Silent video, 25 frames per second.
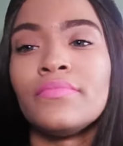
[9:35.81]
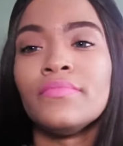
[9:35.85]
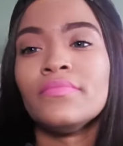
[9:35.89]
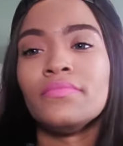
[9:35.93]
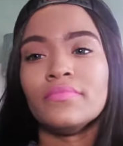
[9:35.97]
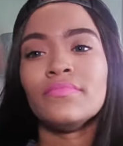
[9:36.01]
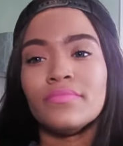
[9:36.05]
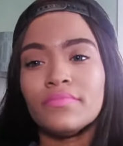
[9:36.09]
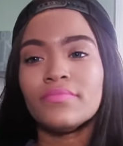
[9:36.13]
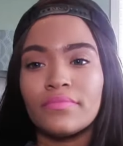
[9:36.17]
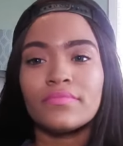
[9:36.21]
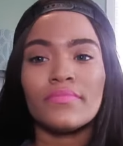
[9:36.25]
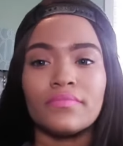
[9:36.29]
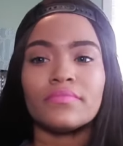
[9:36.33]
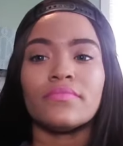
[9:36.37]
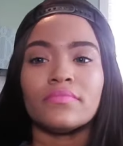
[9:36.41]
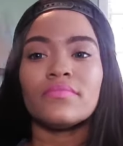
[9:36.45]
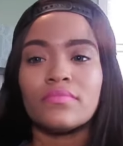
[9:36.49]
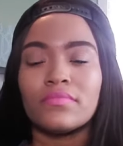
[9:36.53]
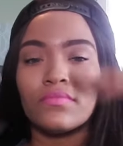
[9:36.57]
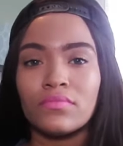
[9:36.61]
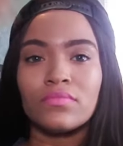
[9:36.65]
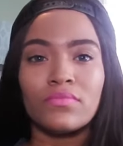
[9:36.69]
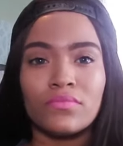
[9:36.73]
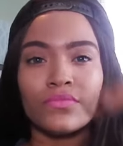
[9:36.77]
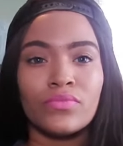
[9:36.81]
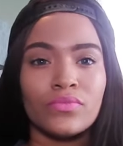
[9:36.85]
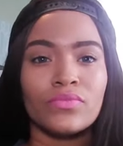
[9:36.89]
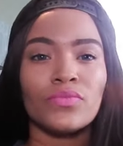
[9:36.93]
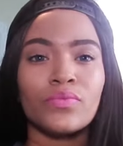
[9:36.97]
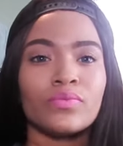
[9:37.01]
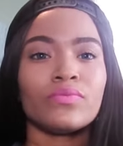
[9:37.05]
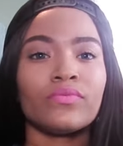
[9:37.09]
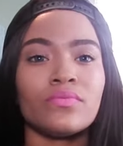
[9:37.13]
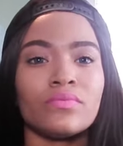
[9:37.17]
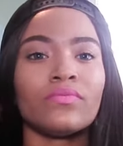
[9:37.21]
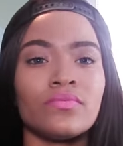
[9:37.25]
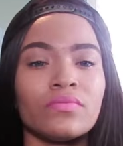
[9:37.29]
But yeah, I fan that
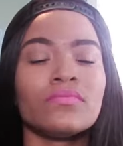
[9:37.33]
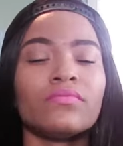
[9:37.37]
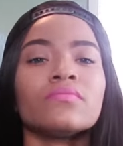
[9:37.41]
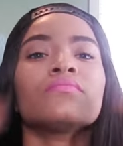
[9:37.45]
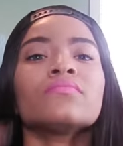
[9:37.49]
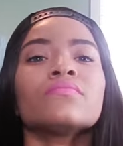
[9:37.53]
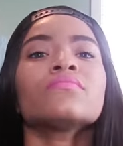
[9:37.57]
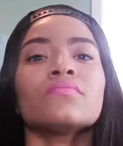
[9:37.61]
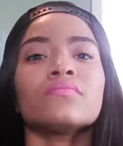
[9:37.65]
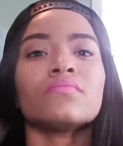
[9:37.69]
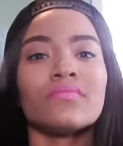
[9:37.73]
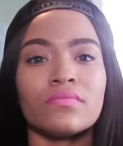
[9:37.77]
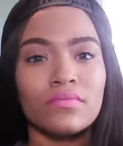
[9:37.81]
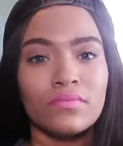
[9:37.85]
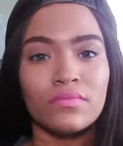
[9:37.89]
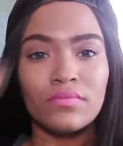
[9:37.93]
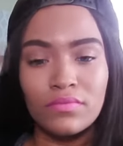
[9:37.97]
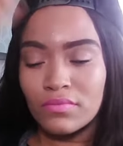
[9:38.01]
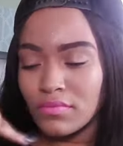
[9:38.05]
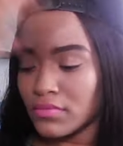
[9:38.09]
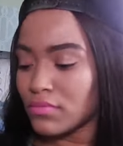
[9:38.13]
out and then I am